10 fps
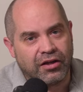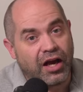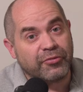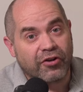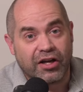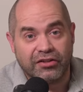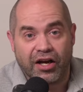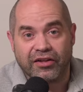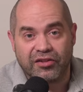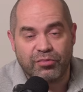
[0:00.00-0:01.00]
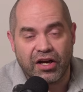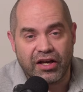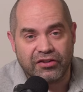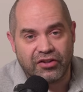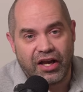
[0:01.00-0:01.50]
I'm trying not to
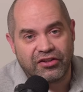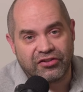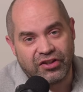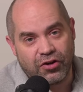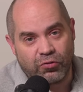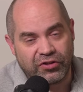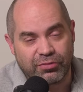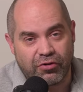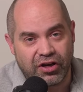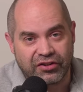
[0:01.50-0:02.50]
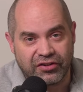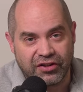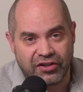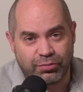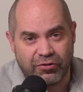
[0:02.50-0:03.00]
buy H D only products at
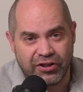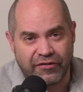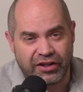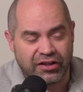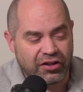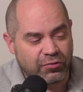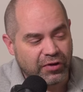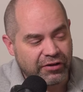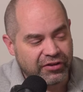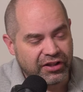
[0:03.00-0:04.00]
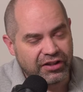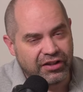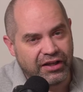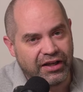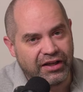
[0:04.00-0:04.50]
this point if I can get away with it,
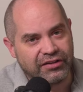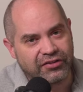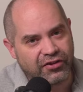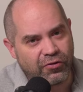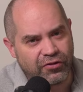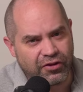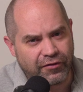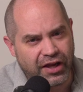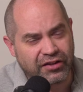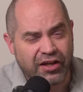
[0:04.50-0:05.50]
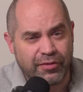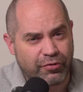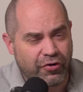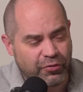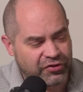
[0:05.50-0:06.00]
and so the eight K
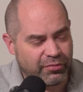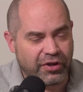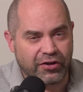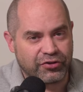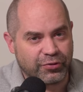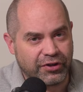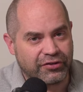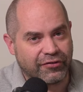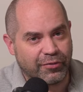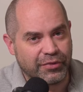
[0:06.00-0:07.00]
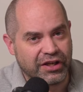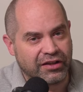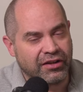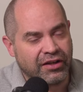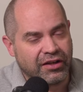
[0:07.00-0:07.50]
Pro was the better choice for me.
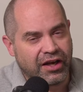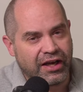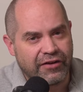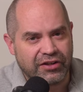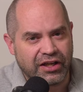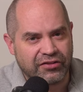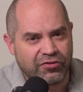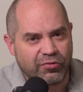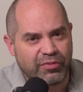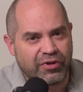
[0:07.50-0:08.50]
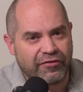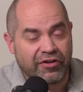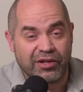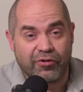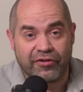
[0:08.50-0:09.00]
I haven't had to do replay for
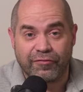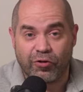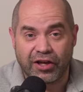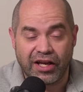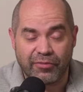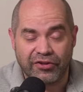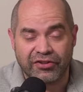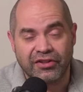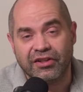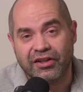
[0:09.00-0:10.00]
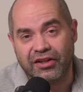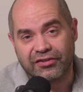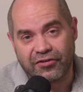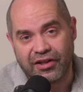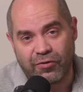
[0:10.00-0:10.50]
any more than four cameras, and
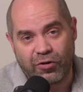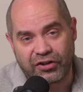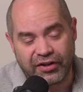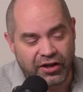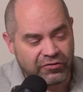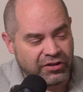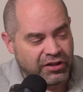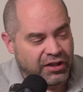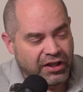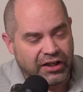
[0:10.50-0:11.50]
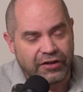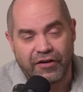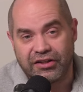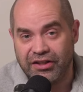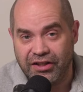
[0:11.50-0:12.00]
so that works out. And if
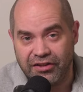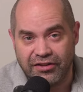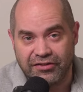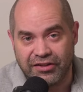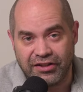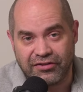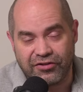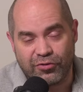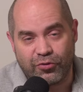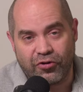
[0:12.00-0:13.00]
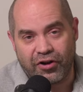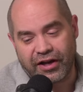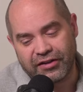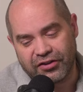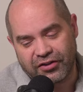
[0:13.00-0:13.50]
I did need to do more, I
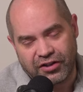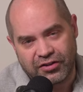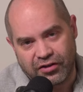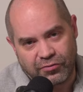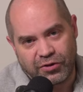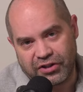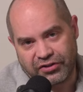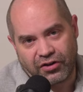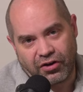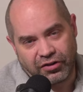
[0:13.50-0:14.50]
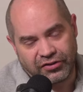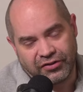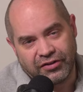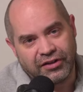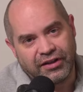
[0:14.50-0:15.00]
could just get another one of these cards
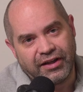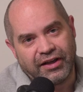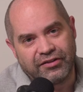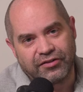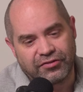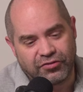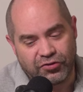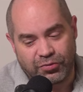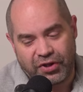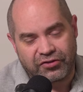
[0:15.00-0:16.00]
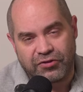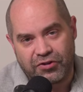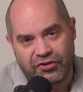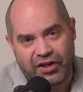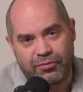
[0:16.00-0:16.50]
and do basically do
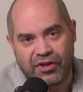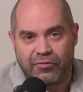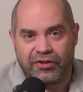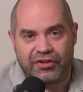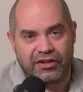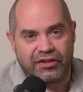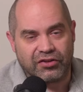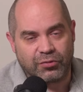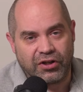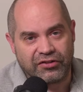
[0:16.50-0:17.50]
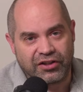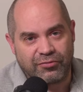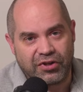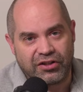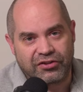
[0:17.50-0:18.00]
the same thing with it as well to give
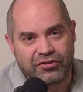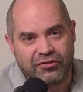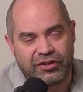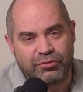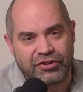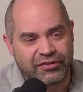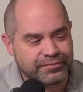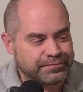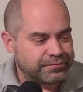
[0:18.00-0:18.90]
me additional inputs.